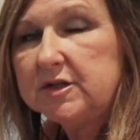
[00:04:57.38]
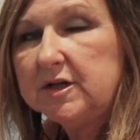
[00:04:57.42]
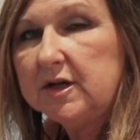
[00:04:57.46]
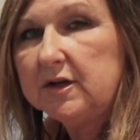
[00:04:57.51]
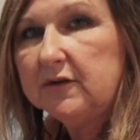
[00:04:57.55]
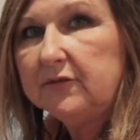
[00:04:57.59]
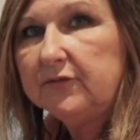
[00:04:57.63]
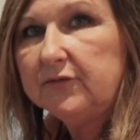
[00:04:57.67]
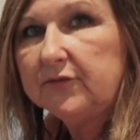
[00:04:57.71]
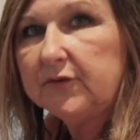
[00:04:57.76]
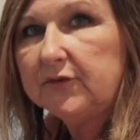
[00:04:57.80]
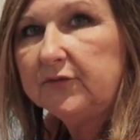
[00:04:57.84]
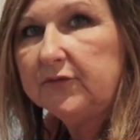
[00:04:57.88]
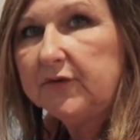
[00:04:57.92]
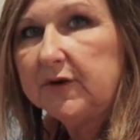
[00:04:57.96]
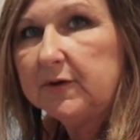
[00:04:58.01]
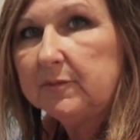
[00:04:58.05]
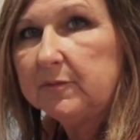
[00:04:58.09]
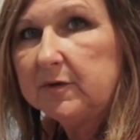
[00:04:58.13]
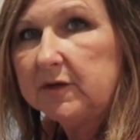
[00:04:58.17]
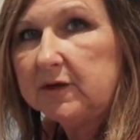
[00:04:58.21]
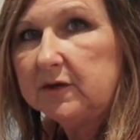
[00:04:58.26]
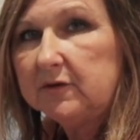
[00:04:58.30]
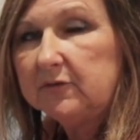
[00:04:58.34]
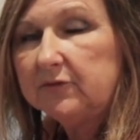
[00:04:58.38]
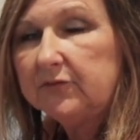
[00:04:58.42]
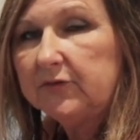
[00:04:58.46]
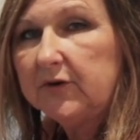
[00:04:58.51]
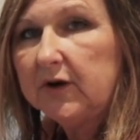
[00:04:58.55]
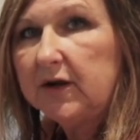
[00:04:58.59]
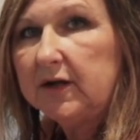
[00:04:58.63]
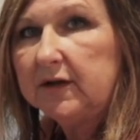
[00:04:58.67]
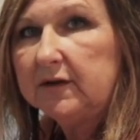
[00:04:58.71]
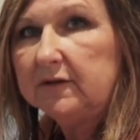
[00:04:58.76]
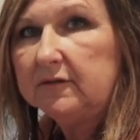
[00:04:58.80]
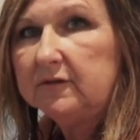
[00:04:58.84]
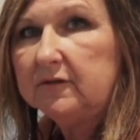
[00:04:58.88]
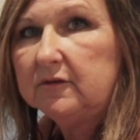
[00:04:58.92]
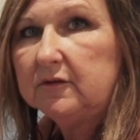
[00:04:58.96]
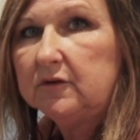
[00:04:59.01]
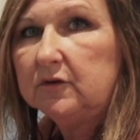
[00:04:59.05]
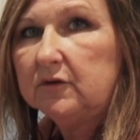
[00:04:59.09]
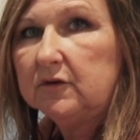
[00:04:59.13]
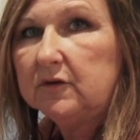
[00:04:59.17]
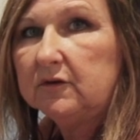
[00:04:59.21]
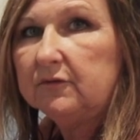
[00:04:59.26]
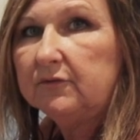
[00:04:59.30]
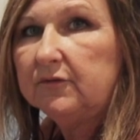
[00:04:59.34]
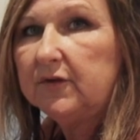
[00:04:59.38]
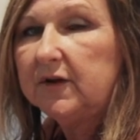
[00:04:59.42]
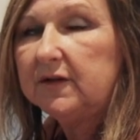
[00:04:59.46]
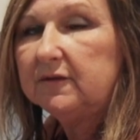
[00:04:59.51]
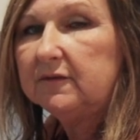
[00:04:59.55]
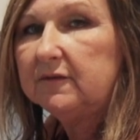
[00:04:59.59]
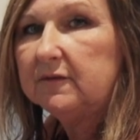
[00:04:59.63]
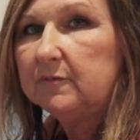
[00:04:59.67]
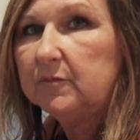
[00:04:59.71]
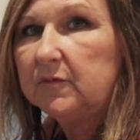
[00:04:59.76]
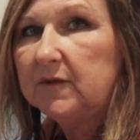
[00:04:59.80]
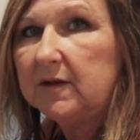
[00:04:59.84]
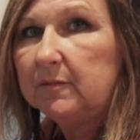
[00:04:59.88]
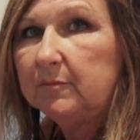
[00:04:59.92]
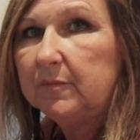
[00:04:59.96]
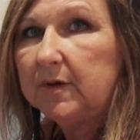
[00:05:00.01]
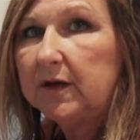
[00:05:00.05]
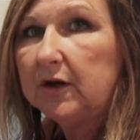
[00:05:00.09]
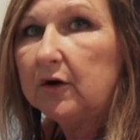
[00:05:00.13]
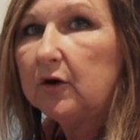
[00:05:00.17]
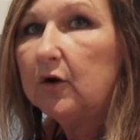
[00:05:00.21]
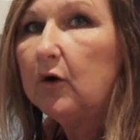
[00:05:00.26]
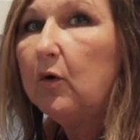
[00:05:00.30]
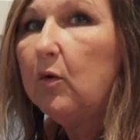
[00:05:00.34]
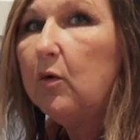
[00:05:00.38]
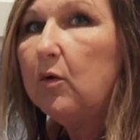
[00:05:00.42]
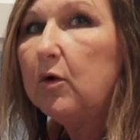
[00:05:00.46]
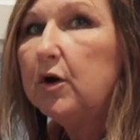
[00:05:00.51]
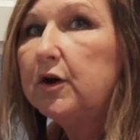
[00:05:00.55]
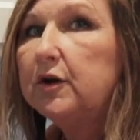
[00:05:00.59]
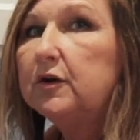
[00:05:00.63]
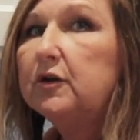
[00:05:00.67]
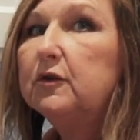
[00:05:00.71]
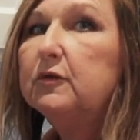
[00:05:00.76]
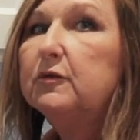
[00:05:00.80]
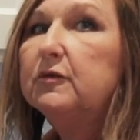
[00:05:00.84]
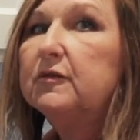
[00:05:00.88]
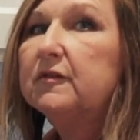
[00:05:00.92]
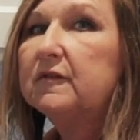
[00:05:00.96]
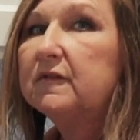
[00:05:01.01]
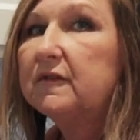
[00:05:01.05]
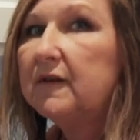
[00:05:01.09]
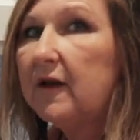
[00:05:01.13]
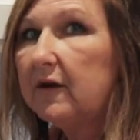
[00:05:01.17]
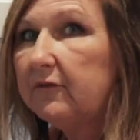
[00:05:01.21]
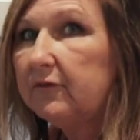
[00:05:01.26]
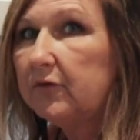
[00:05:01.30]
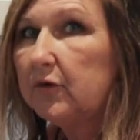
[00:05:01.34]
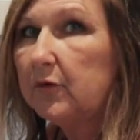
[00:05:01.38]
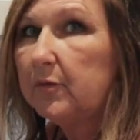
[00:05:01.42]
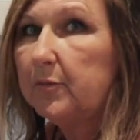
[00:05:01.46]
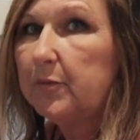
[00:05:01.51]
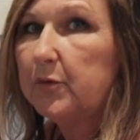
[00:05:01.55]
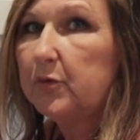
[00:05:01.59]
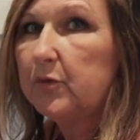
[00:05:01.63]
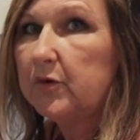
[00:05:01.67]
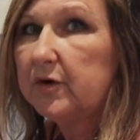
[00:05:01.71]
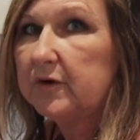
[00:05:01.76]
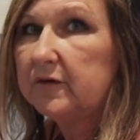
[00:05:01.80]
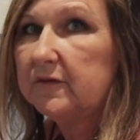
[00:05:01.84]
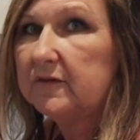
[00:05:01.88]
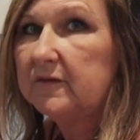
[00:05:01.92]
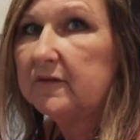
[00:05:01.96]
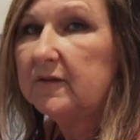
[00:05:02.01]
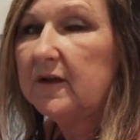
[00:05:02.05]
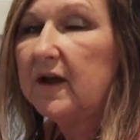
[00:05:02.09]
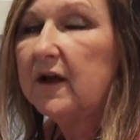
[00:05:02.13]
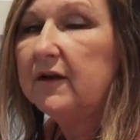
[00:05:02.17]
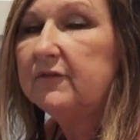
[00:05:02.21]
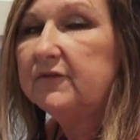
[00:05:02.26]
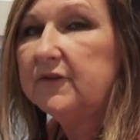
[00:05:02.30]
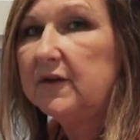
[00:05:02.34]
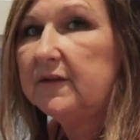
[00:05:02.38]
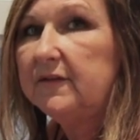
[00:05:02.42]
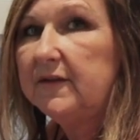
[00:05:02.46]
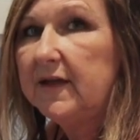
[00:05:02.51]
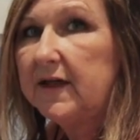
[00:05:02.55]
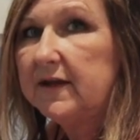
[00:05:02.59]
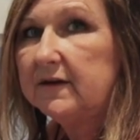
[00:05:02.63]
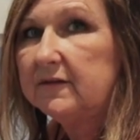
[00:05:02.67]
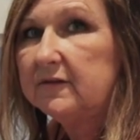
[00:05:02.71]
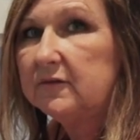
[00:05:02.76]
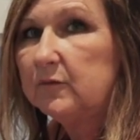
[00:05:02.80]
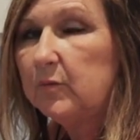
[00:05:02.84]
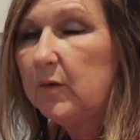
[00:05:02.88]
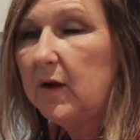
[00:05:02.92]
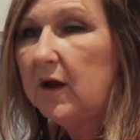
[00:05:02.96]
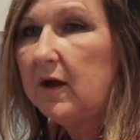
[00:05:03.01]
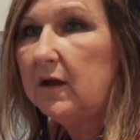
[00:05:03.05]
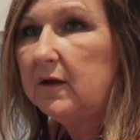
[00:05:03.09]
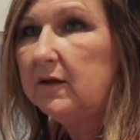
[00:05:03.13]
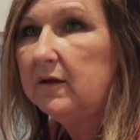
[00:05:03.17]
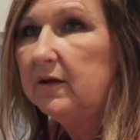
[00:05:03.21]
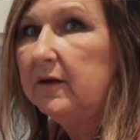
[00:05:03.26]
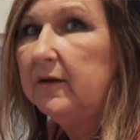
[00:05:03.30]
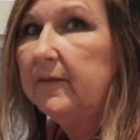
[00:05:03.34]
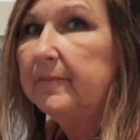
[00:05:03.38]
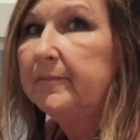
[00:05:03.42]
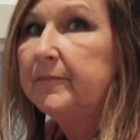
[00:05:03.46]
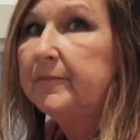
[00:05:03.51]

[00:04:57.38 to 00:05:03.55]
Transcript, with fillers: enough for family and friends, you can find something bigger or use several boards. I've done that as well.